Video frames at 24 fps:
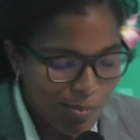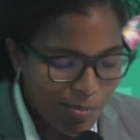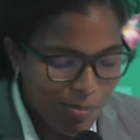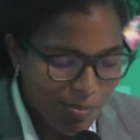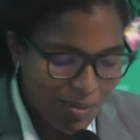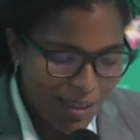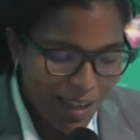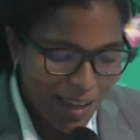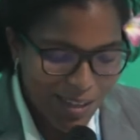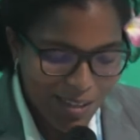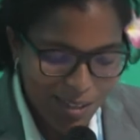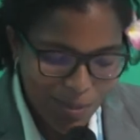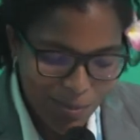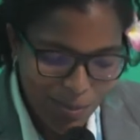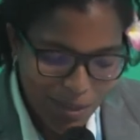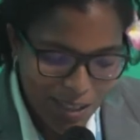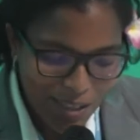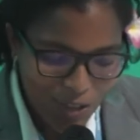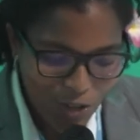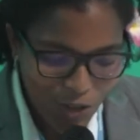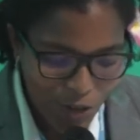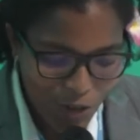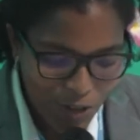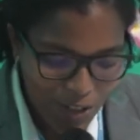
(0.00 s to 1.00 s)
Yes,
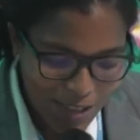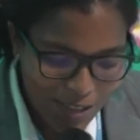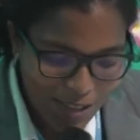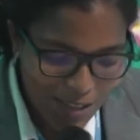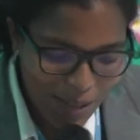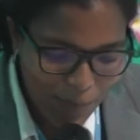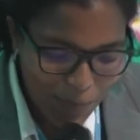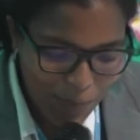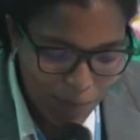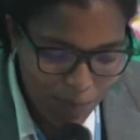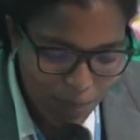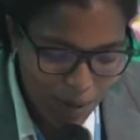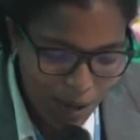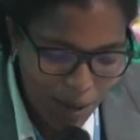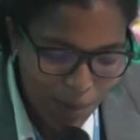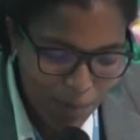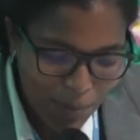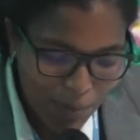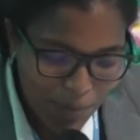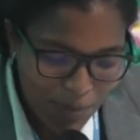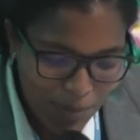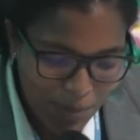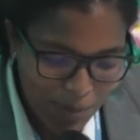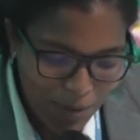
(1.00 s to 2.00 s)
please join us
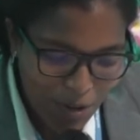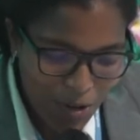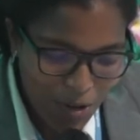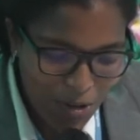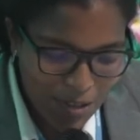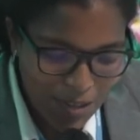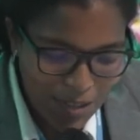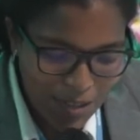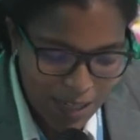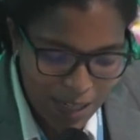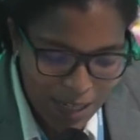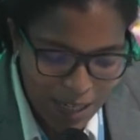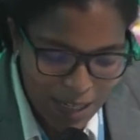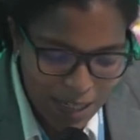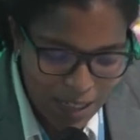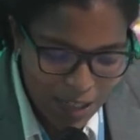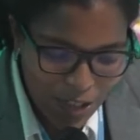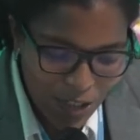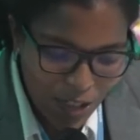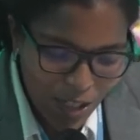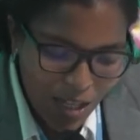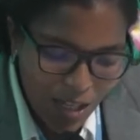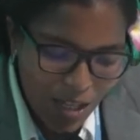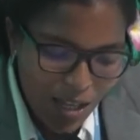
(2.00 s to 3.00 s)
up on
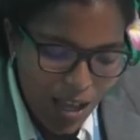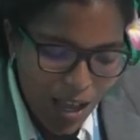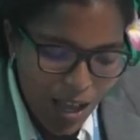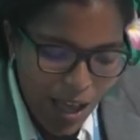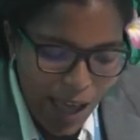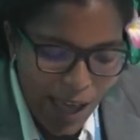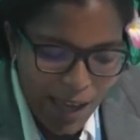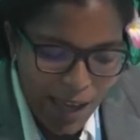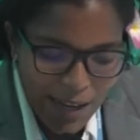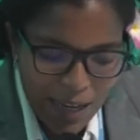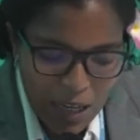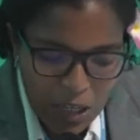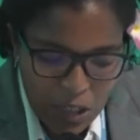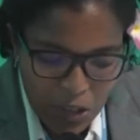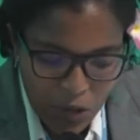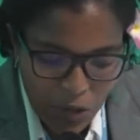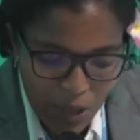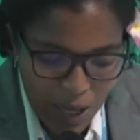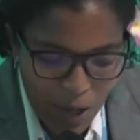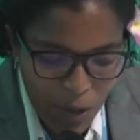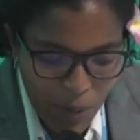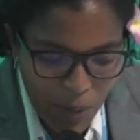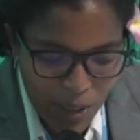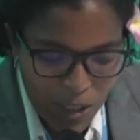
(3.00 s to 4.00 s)
stage. And
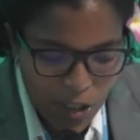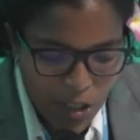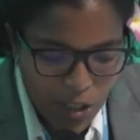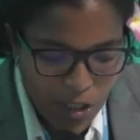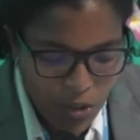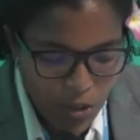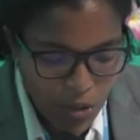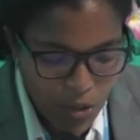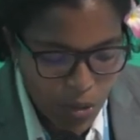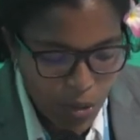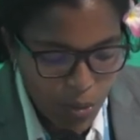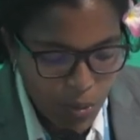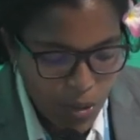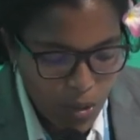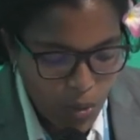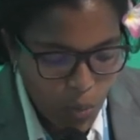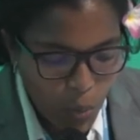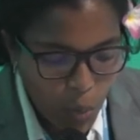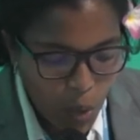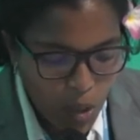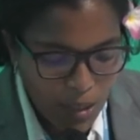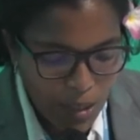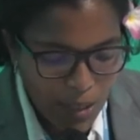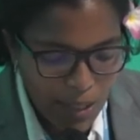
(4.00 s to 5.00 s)
our question to you is,
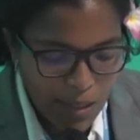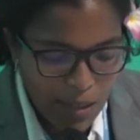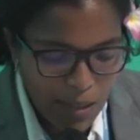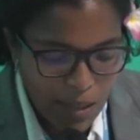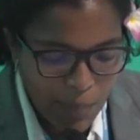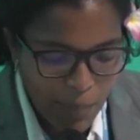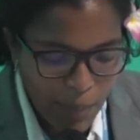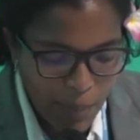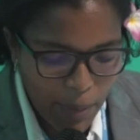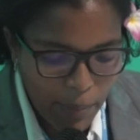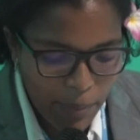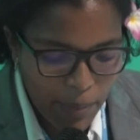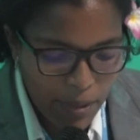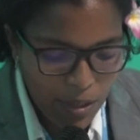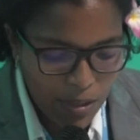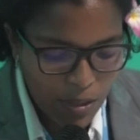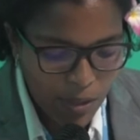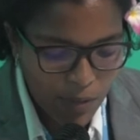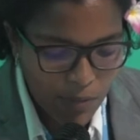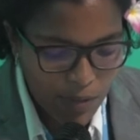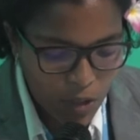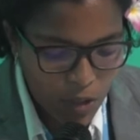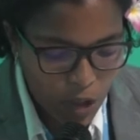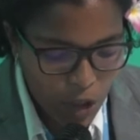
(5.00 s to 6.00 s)
what can the members
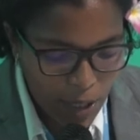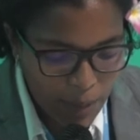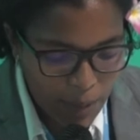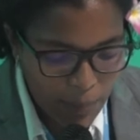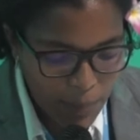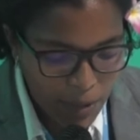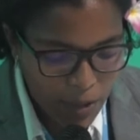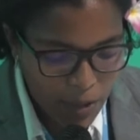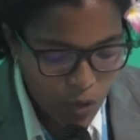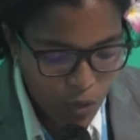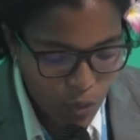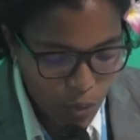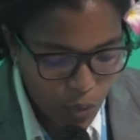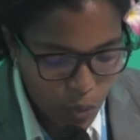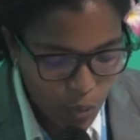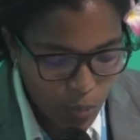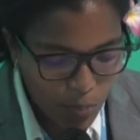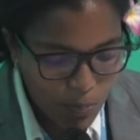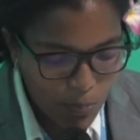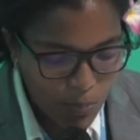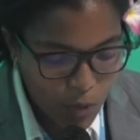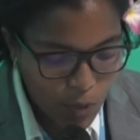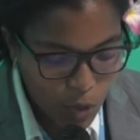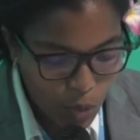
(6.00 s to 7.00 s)
of the Champions
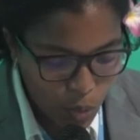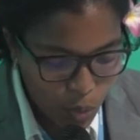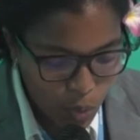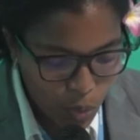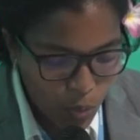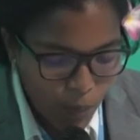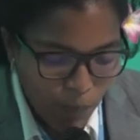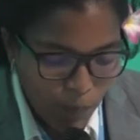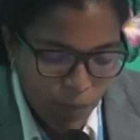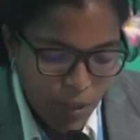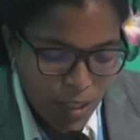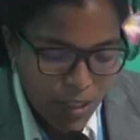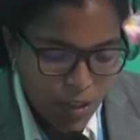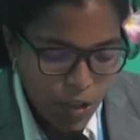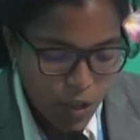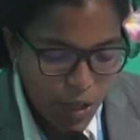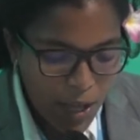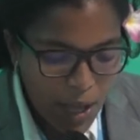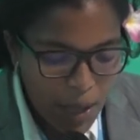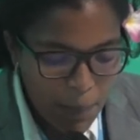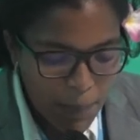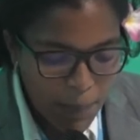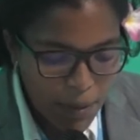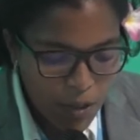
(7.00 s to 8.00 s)
Group do to
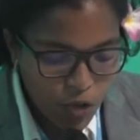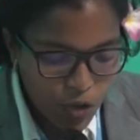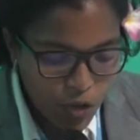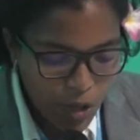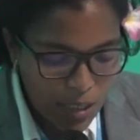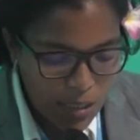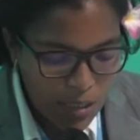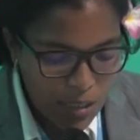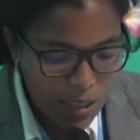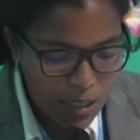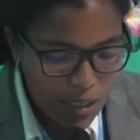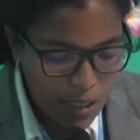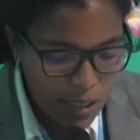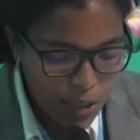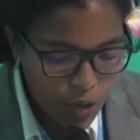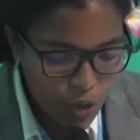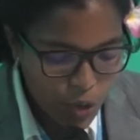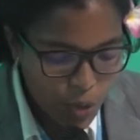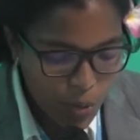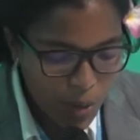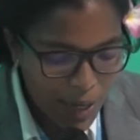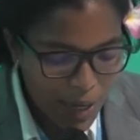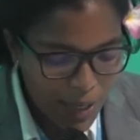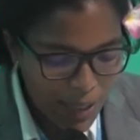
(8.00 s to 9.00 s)
help address the
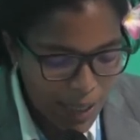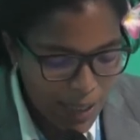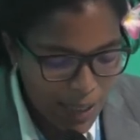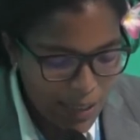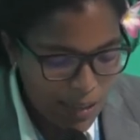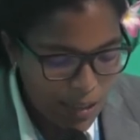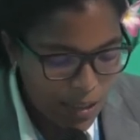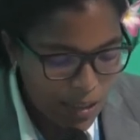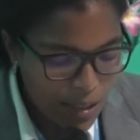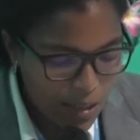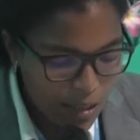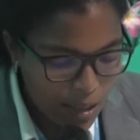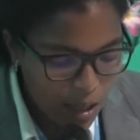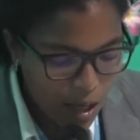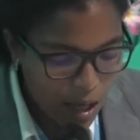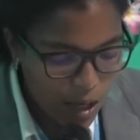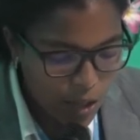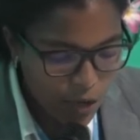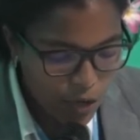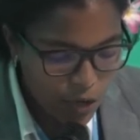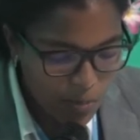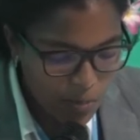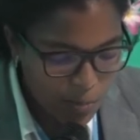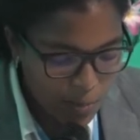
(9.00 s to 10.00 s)
issue highlighted in the
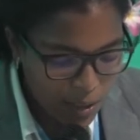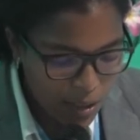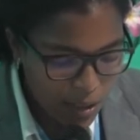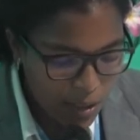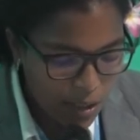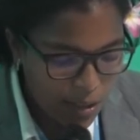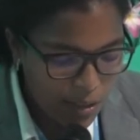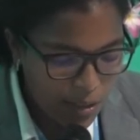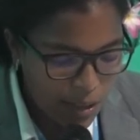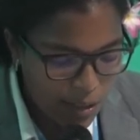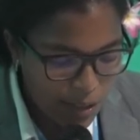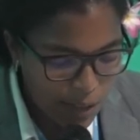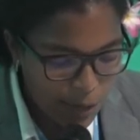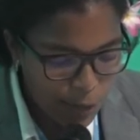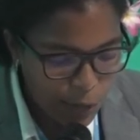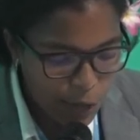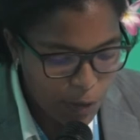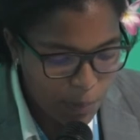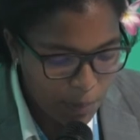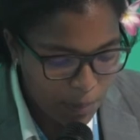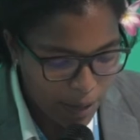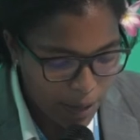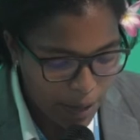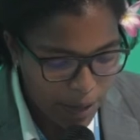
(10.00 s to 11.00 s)
100 billion
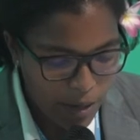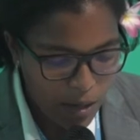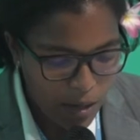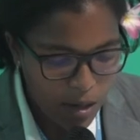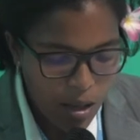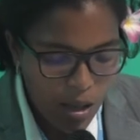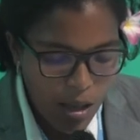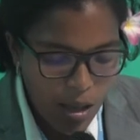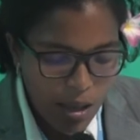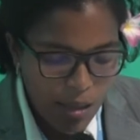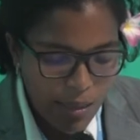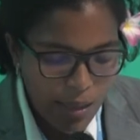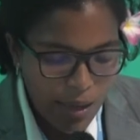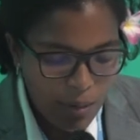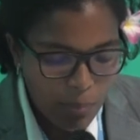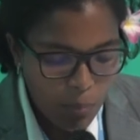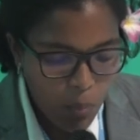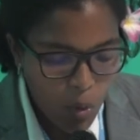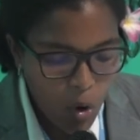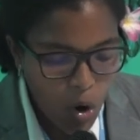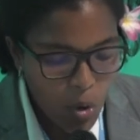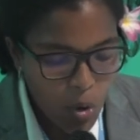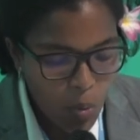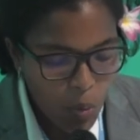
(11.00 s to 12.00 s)
delivery plan, that
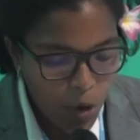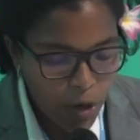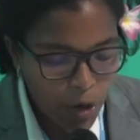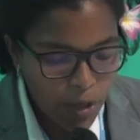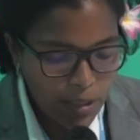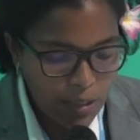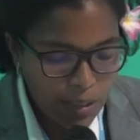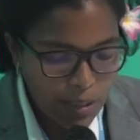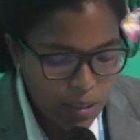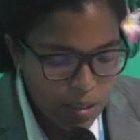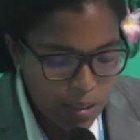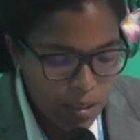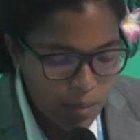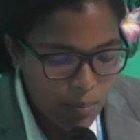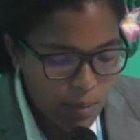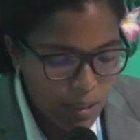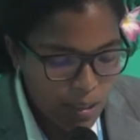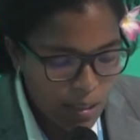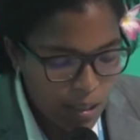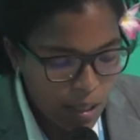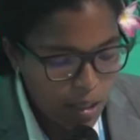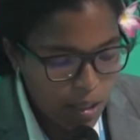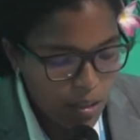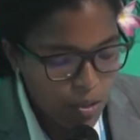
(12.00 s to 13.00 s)
more work needs to be
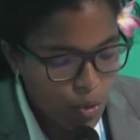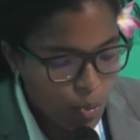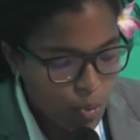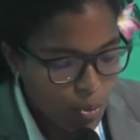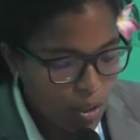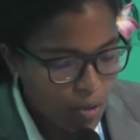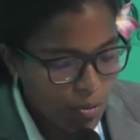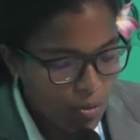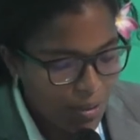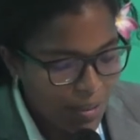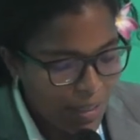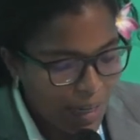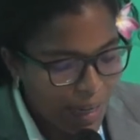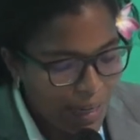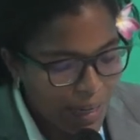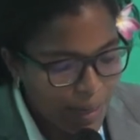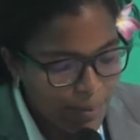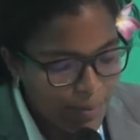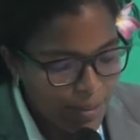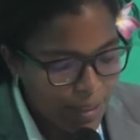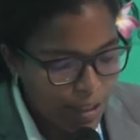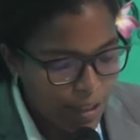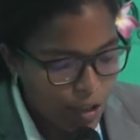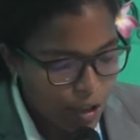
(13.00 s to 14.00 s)
done to increase
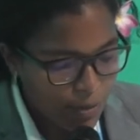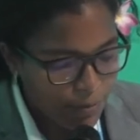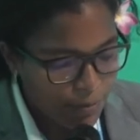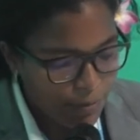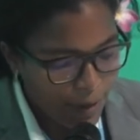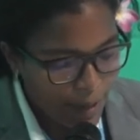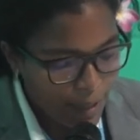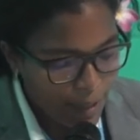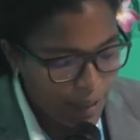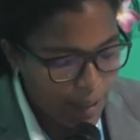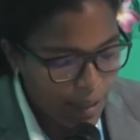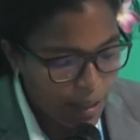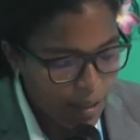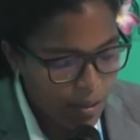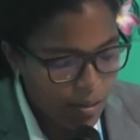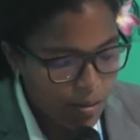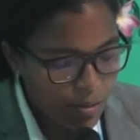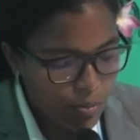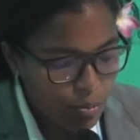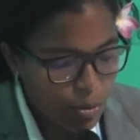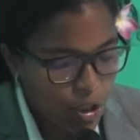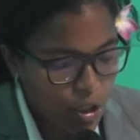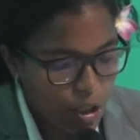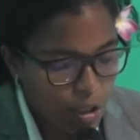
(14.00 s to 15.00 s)
adaptation
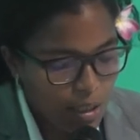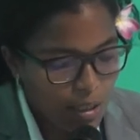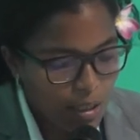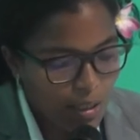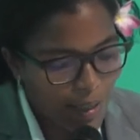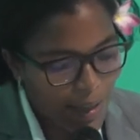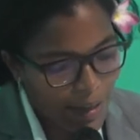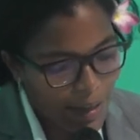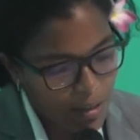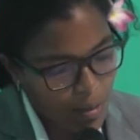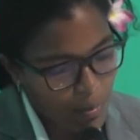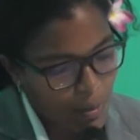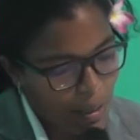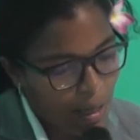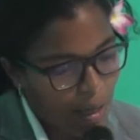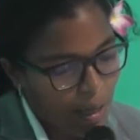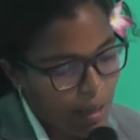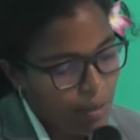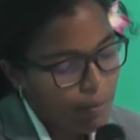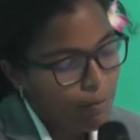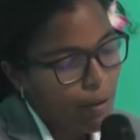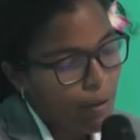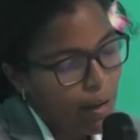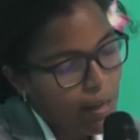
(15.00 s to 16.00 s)
finance, which still lags
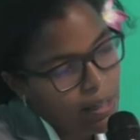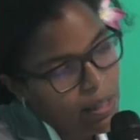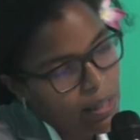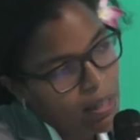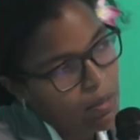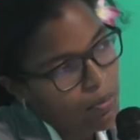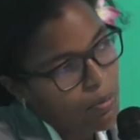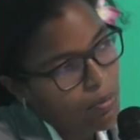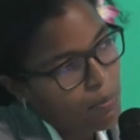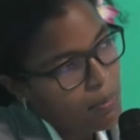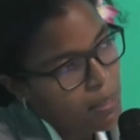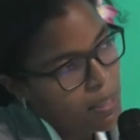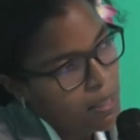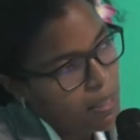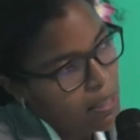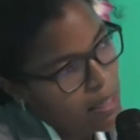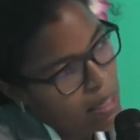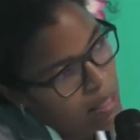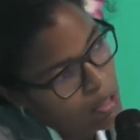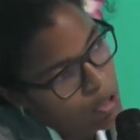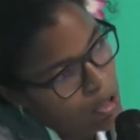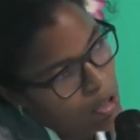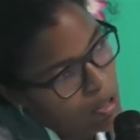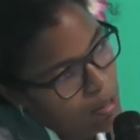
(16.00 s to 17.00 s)
behind finance for
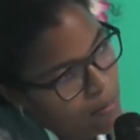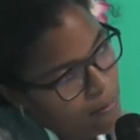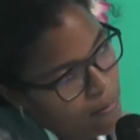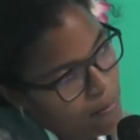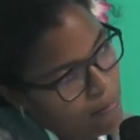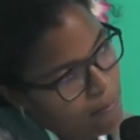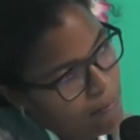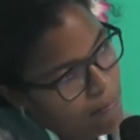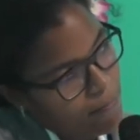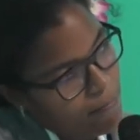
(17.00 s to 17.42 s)
mitigation?